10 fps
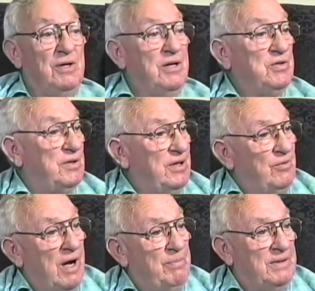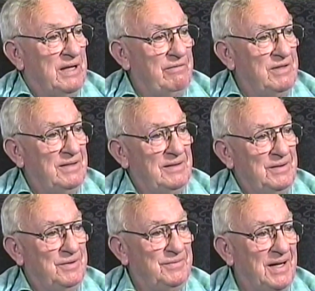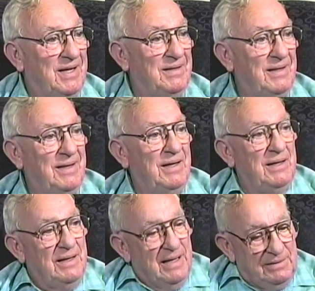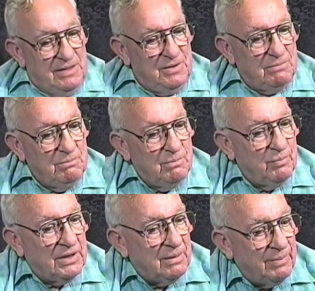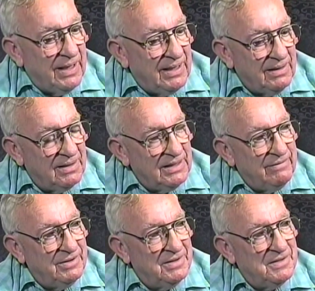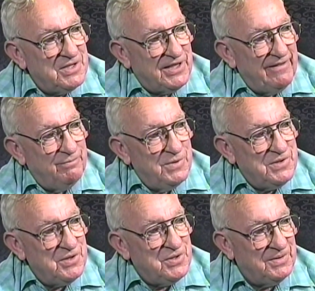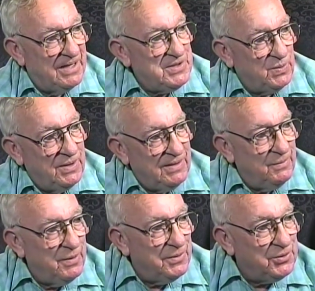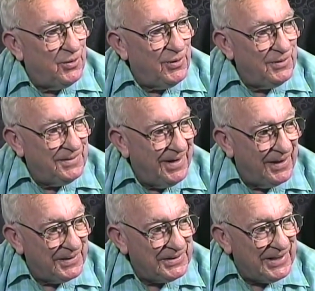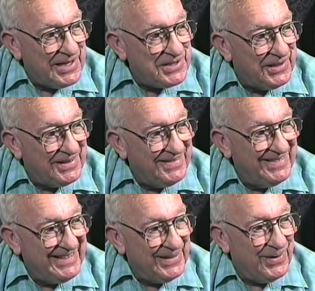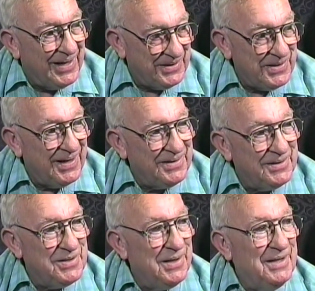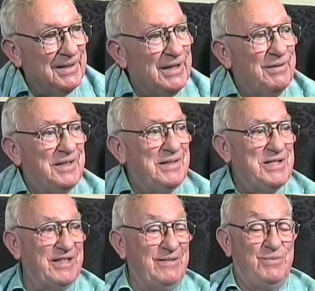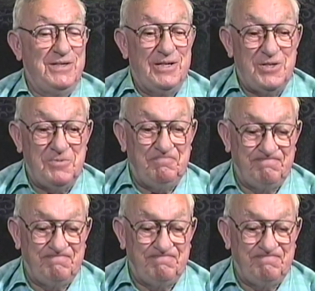So you're dropping everything that you've got, and then you bring it back and leave it in a safe position. That's the way we were told how to test it, you know, how to, how to leave it in a safe position.